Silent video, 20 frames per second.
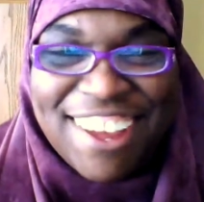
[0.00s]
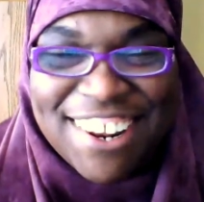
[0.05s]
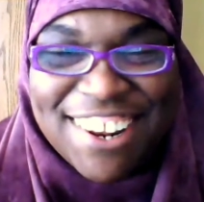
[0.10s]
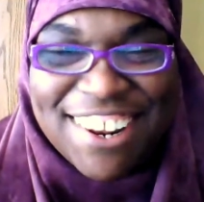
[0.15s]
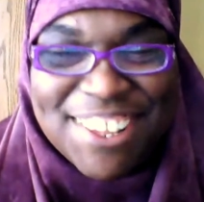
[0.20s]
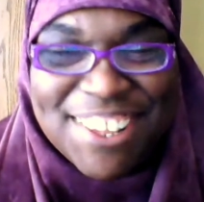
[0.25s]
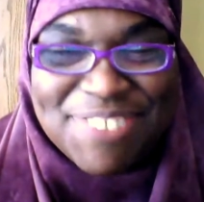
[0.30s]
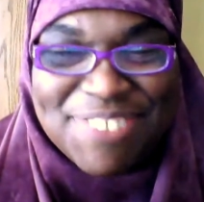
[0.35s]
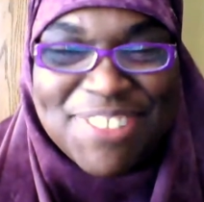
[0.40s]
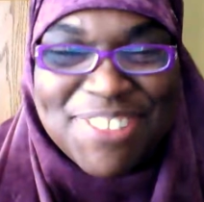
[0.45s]

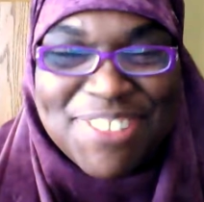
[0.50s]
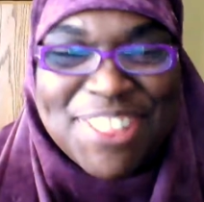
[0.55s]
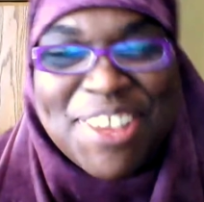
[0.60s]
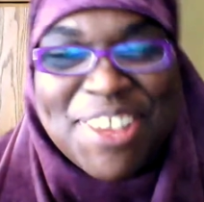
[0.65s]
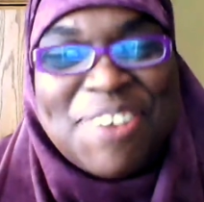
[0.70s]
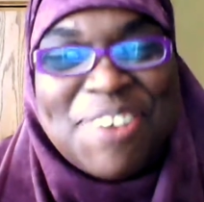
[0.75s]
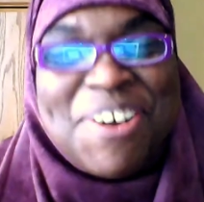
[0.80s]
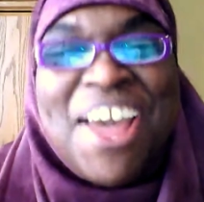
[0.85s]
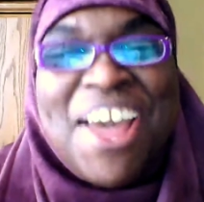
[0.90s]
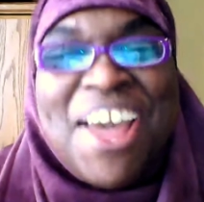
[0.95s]
honest with
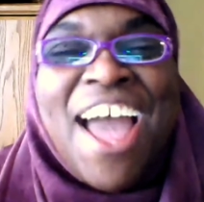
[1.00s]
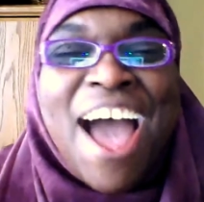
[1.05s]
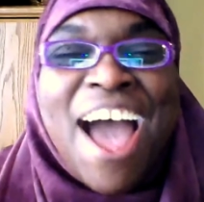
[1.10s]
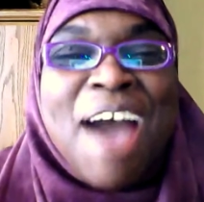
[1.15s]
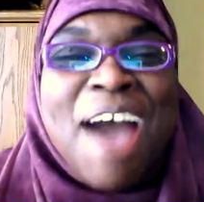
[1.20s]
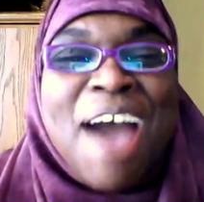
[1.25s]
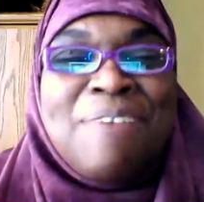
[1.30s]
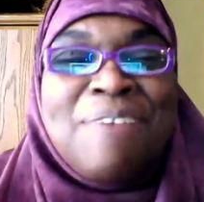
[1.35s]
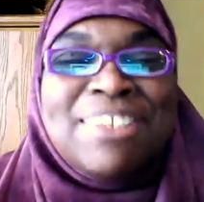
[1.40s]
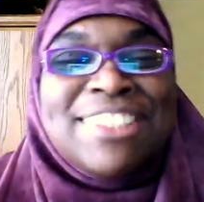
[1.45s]
you,
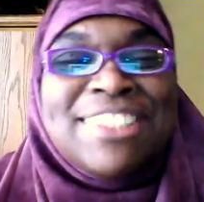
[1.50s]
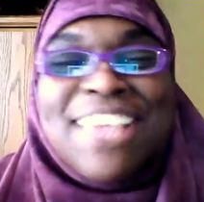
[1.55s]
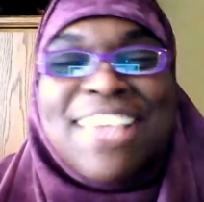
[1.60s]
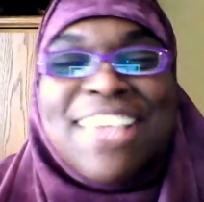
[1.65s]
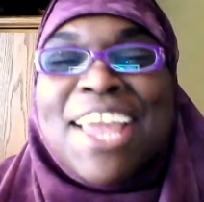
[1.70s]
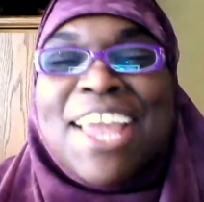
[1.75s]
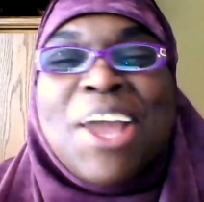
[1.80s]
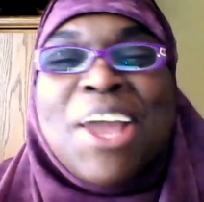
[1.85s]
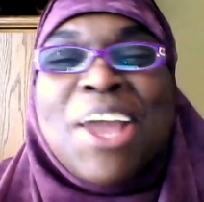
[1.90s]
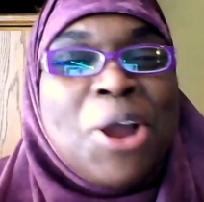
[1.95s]
I'm just
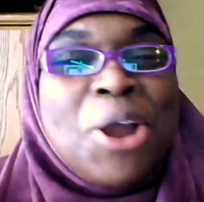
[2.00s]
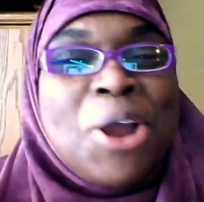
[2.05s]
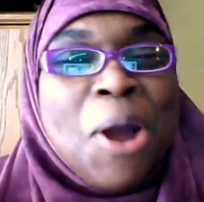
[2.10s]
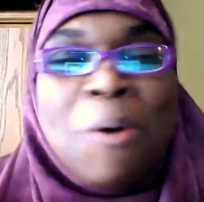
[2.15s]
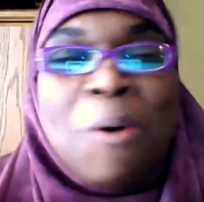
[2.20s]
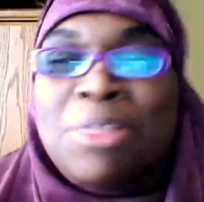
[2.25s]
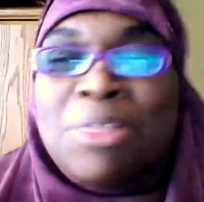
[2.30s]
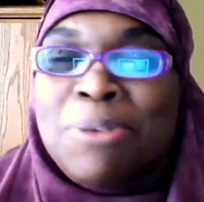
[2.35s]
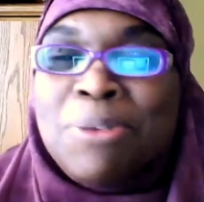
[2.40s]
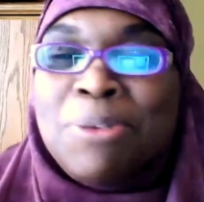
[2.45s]
like
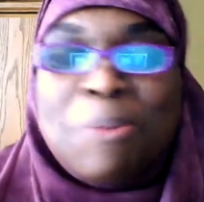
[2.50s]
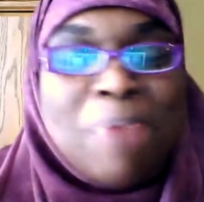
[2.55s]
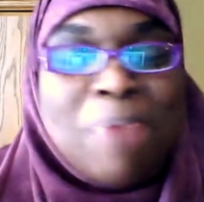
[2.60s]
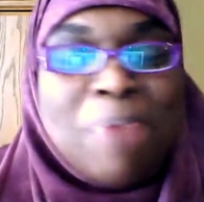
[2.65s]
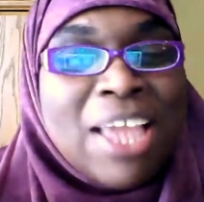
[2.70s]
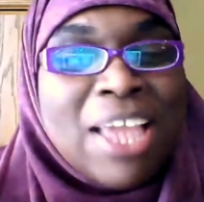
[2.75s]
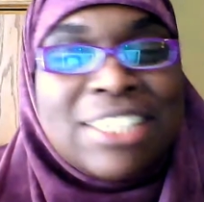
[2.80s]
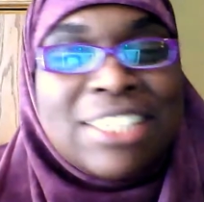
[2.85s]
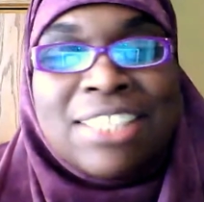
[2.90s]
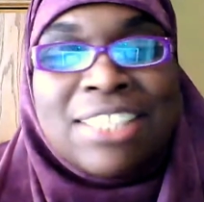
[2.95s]
going through the
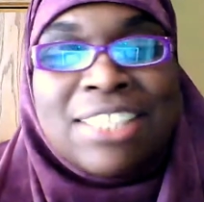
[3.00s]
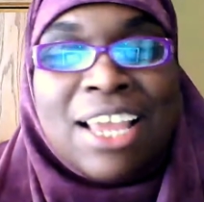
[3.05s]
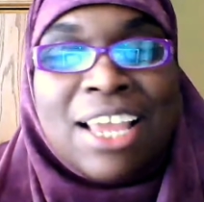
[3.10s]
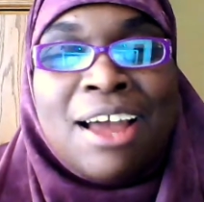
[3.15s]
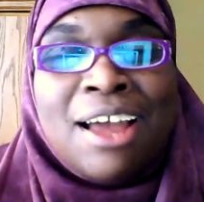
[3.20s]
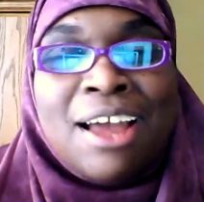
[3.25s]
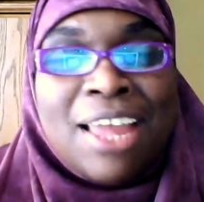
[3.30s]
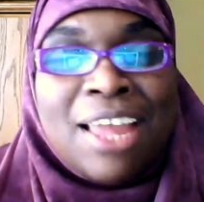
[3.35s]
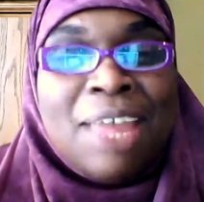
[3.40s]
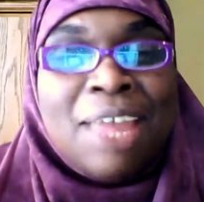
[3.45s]
pages, like,
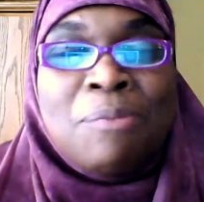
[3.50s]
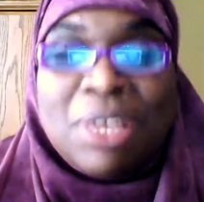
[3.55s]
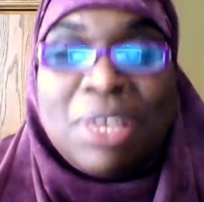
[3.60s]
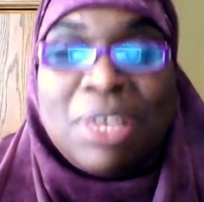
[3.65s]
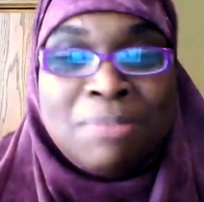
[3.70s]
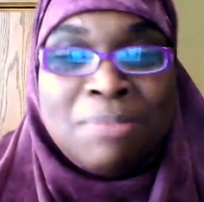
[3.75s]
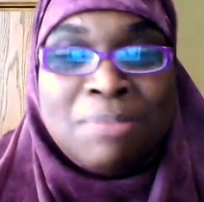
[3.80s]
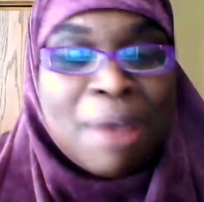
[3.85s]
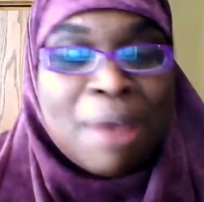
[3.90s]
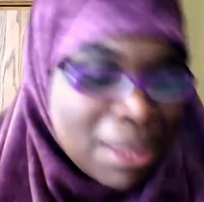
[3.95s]
and
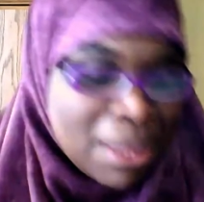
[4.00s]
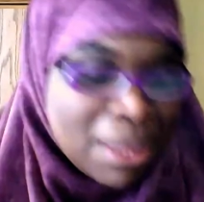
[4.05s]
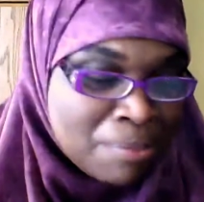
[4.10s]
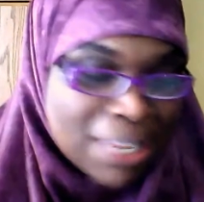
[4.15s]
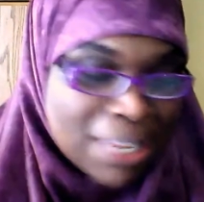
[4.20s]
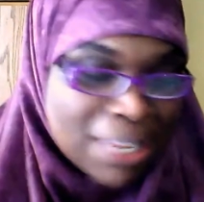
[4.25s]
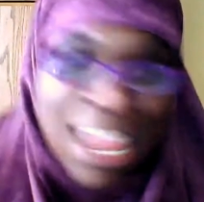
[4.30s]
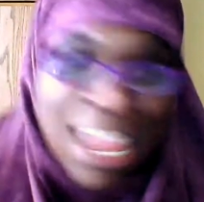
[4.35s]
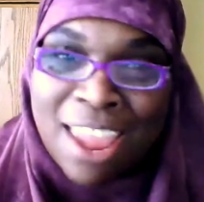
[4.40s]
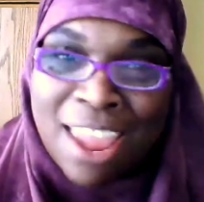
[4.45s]
where's my man
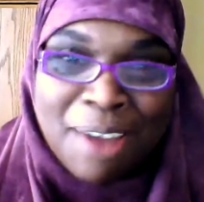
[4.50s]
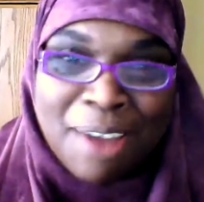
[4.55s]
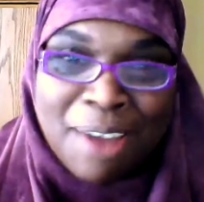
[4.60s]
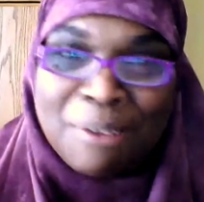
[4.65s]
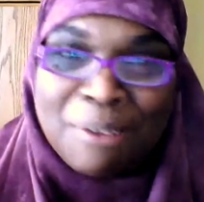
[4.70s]
Mateo?